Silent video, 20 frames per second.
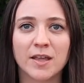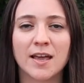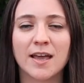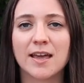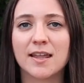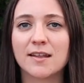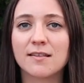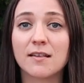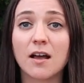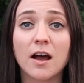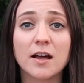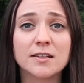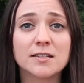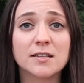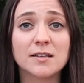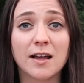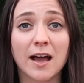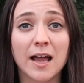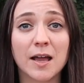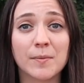It is
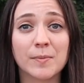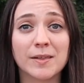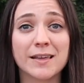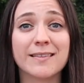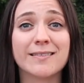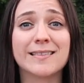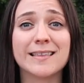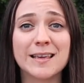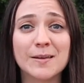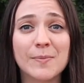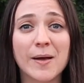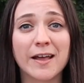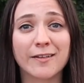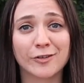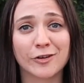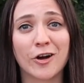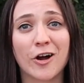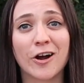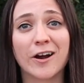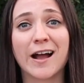undeniably the best
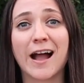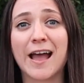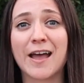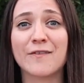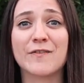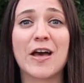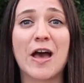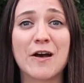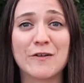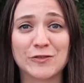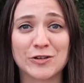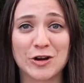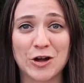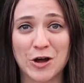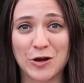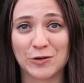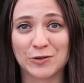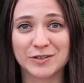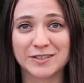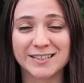car I have ever
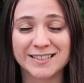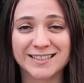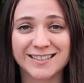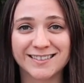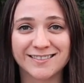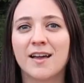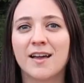owned.